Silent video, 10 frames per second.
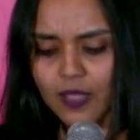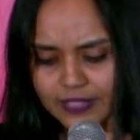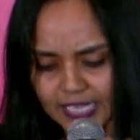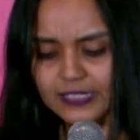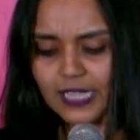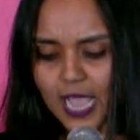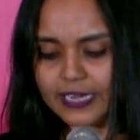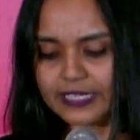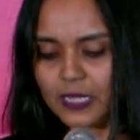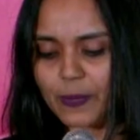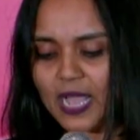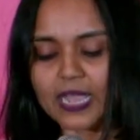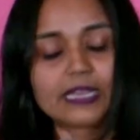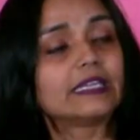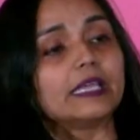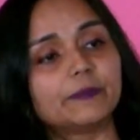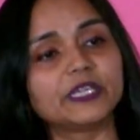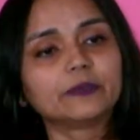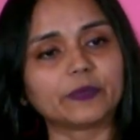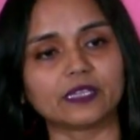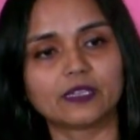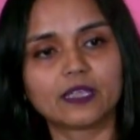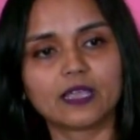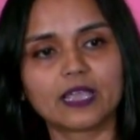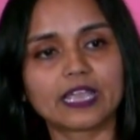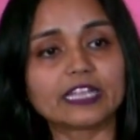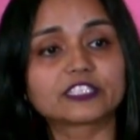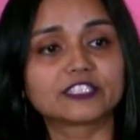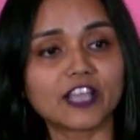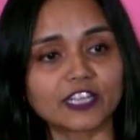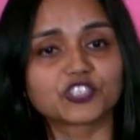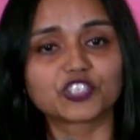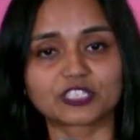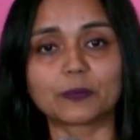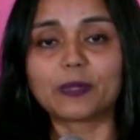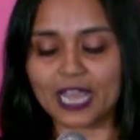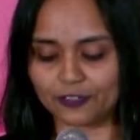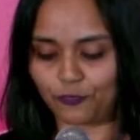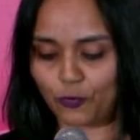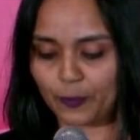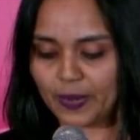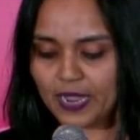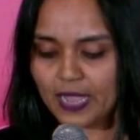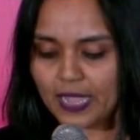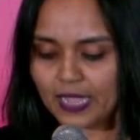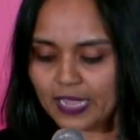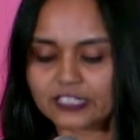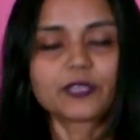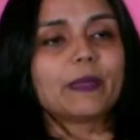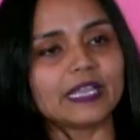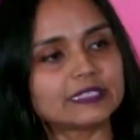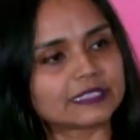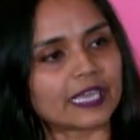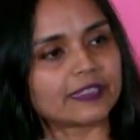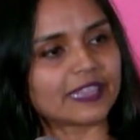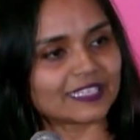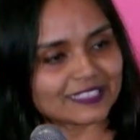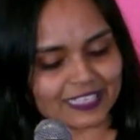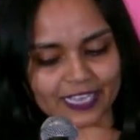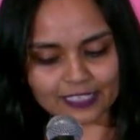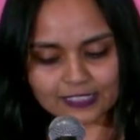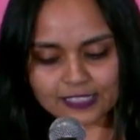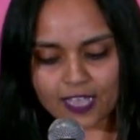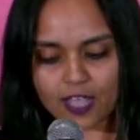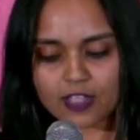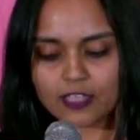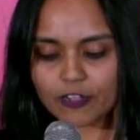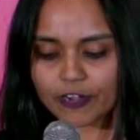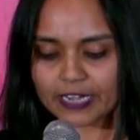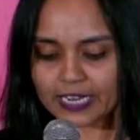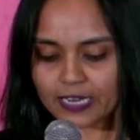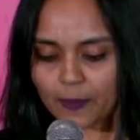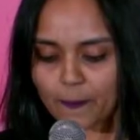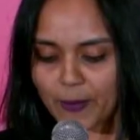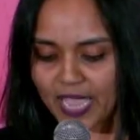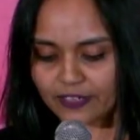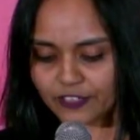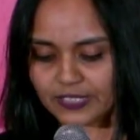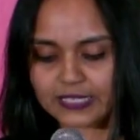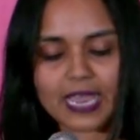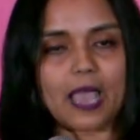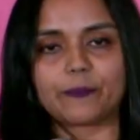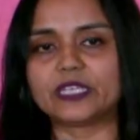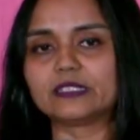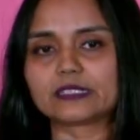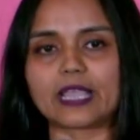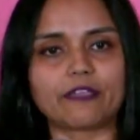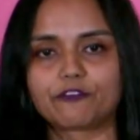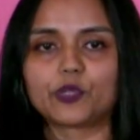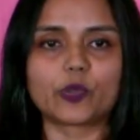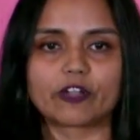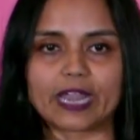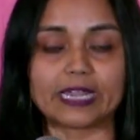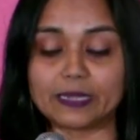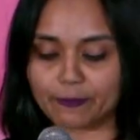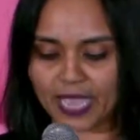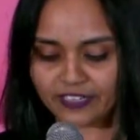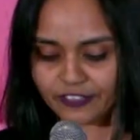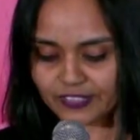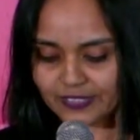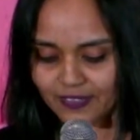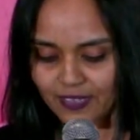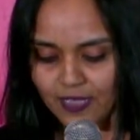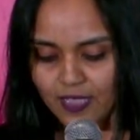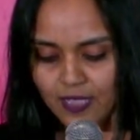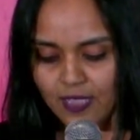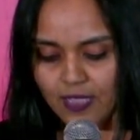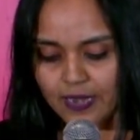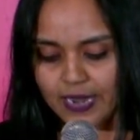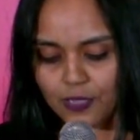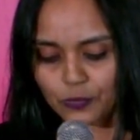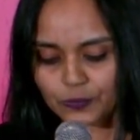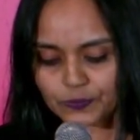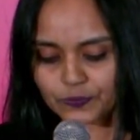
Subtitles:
That's the idea behind Ippy Dippy. It's not just a platform. It's a mindset that says learning matters. It happens everywhere and it matters. Now,